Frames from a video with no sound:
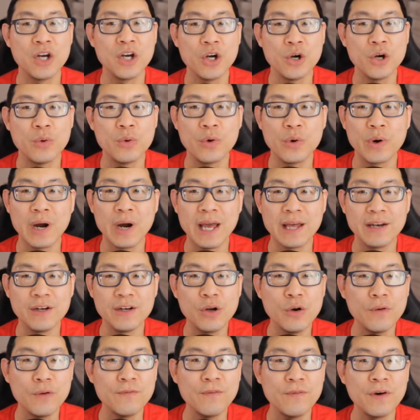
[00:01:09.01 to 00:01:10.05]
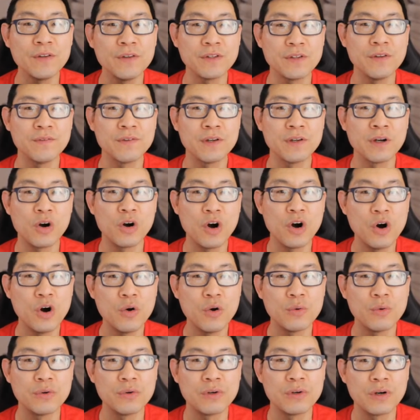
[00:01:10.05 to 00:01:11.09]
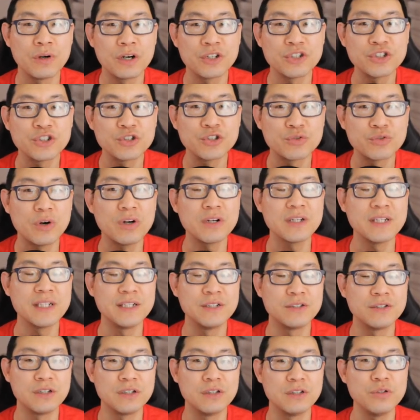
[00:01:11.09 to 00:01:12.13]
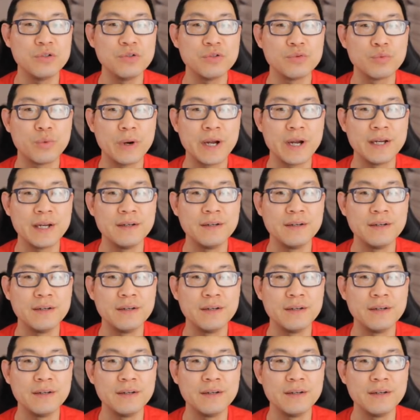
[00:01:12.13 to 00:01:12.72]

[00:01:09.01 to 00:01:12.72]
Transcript: who, at no fault of their own, are struggling to lose weight,